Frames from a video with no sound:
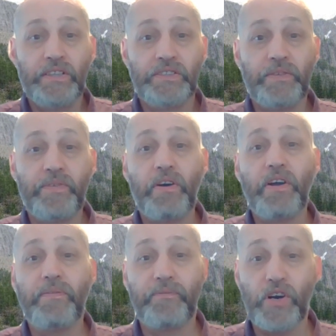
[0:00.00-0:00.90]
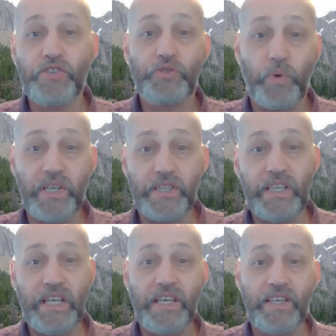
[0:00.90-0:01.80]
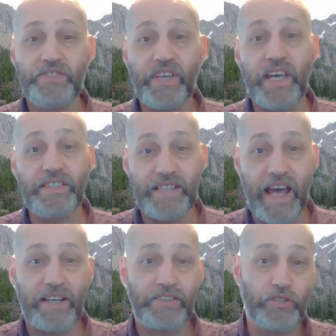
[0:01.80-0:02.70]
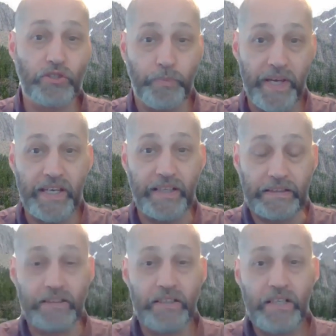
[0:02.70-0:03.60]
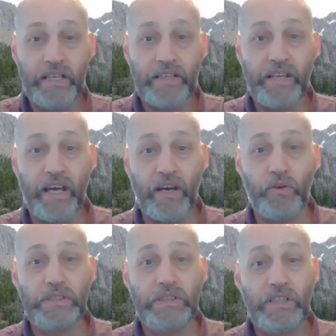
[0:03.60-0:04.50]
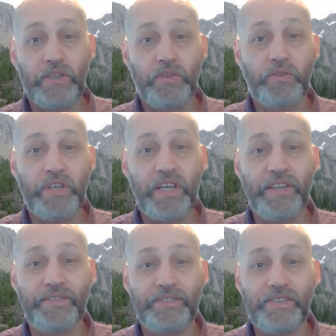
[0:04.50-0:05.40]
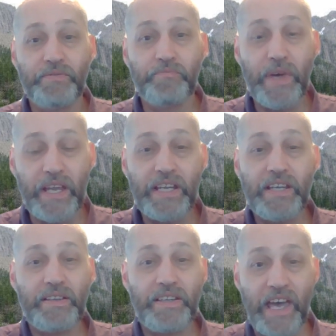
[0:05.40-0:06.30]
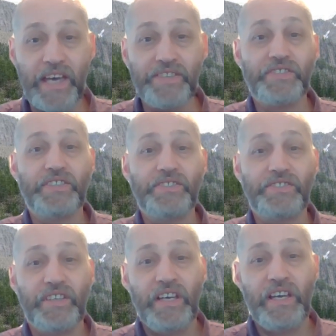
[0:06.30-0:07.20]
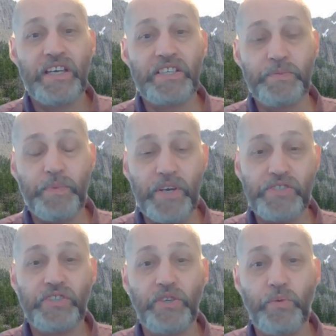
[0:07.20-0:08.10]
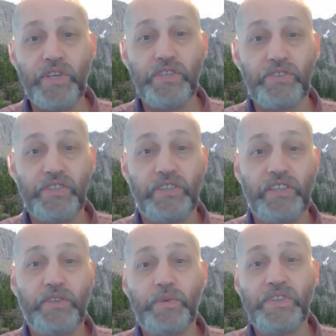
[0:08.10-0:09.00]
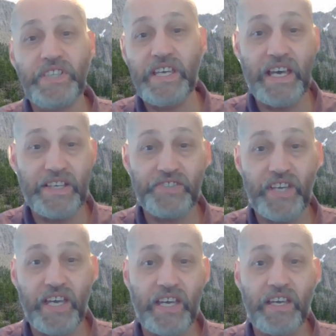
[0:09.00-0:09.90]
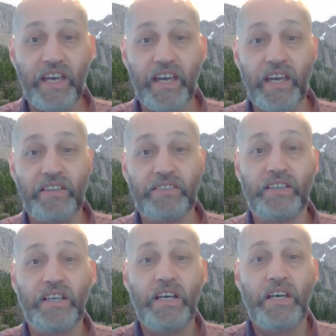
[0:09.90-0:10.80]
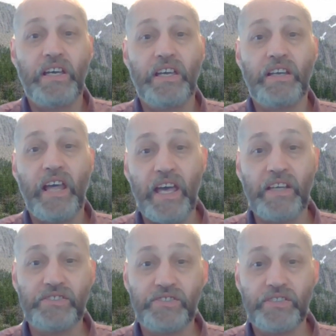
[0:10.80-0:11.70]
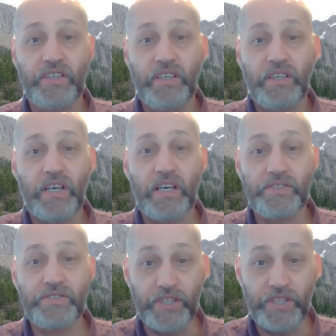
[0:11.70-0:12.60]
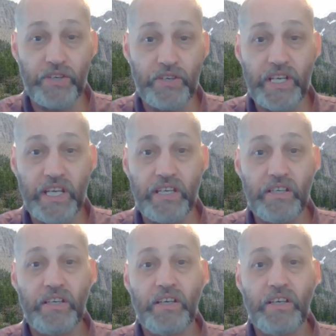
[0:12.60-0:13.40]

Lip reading: The very first one is a tactical pen. Now, in many cases, especially when you're dealing with TSA and enhanced security,